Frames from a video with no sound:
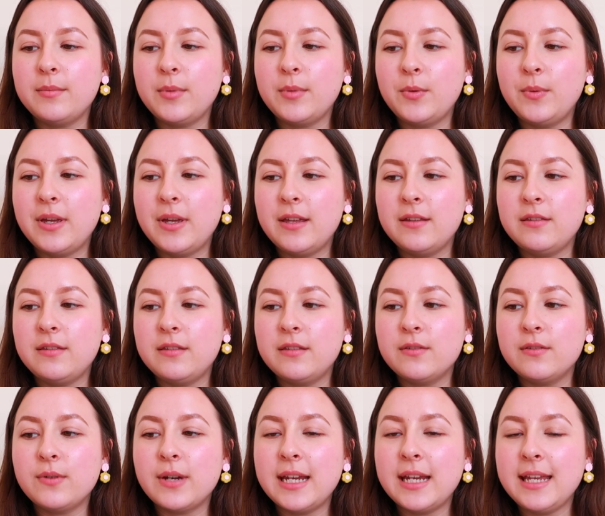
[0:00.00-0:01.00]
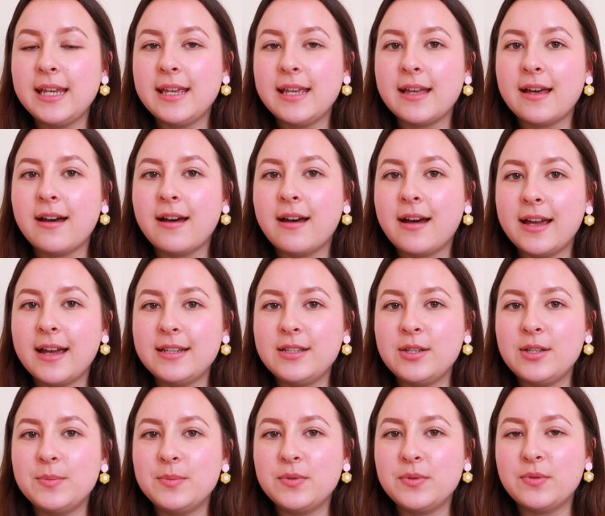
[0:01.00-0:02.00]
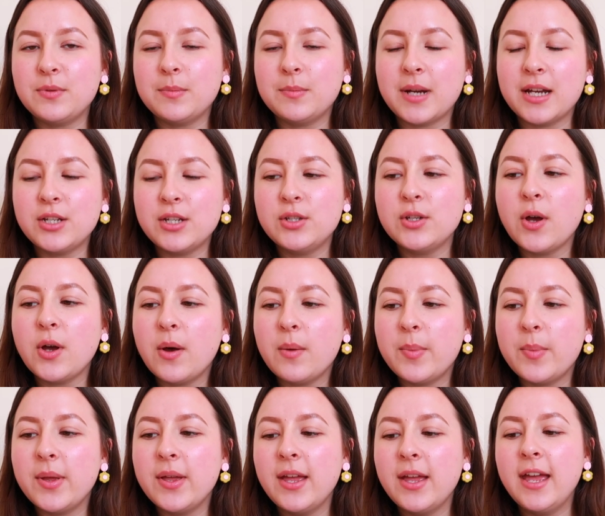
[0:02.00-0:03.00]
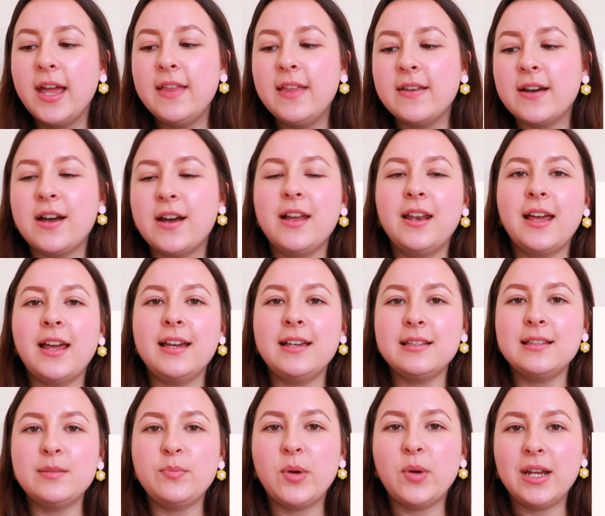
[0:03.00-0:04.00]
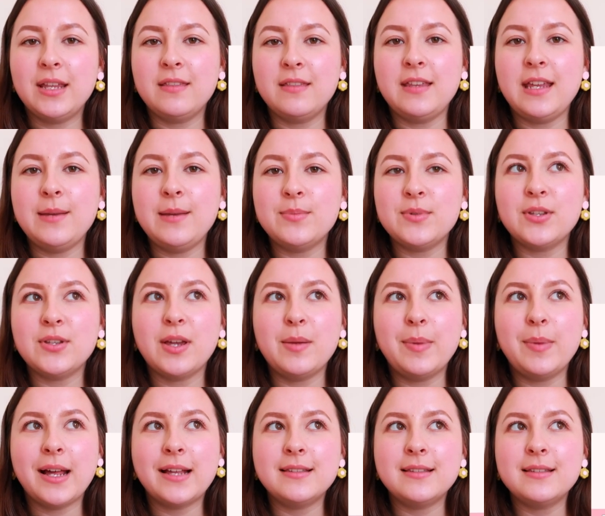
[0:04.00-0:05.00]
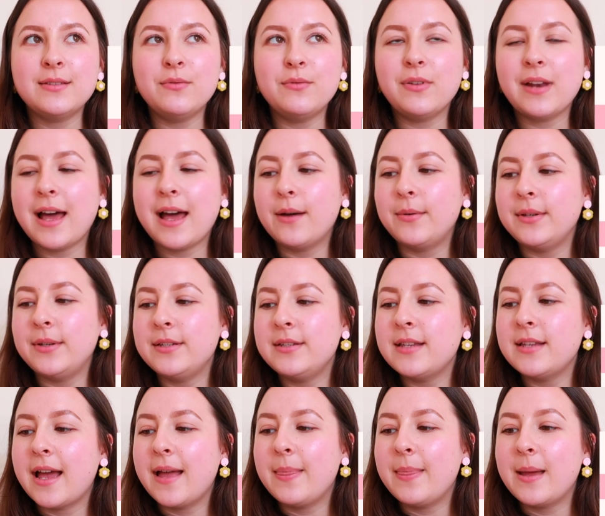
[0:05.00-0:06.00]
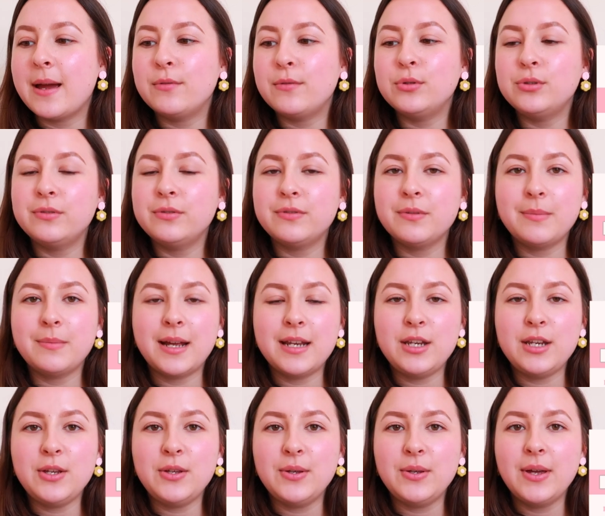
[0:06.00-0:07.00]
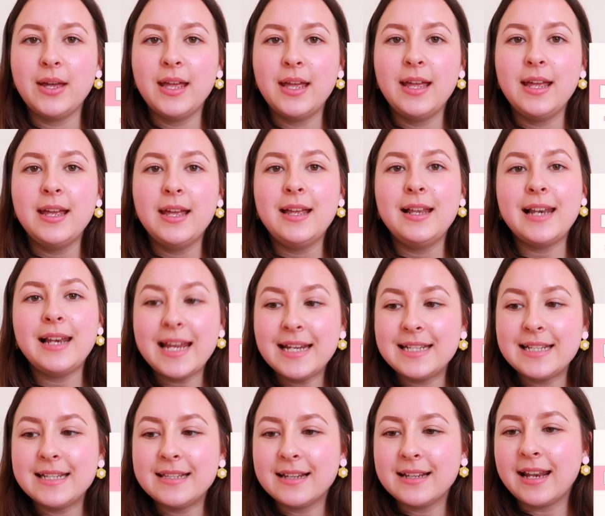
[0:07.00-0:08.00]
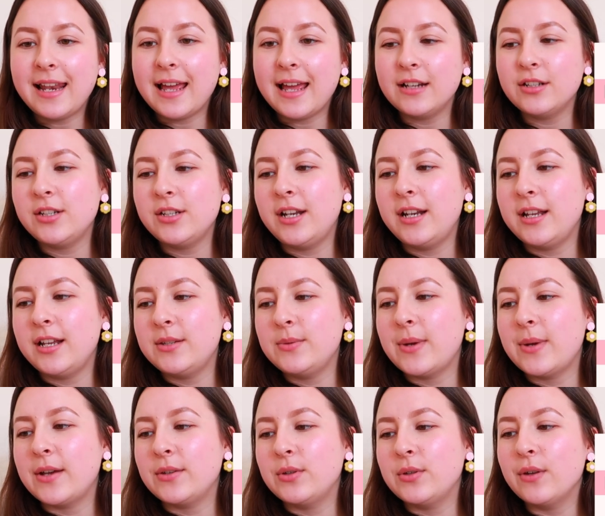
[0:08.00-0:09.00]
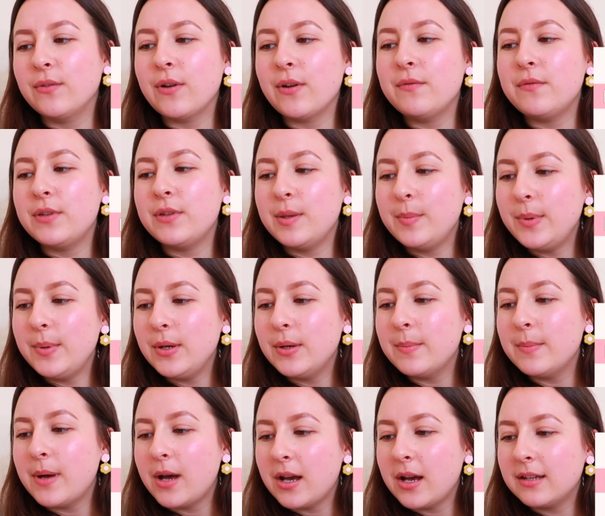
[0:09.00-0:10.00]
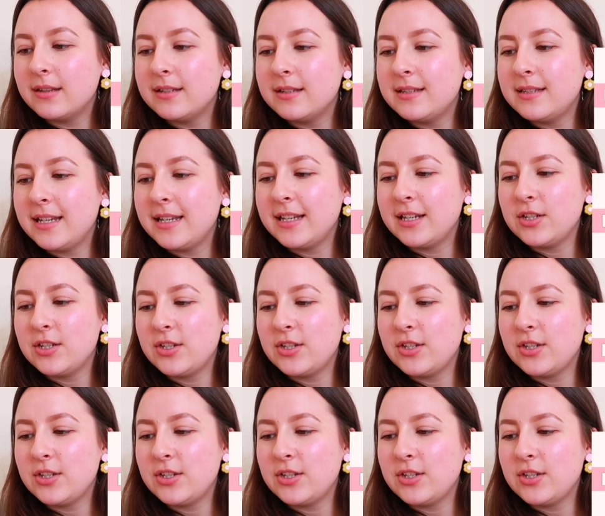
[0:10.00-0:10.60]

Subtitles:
with three items from my shop that are like spring themed, so plants and flowers, and they're all from my new latest collection as well. So I've gone for the bookmark, the sticker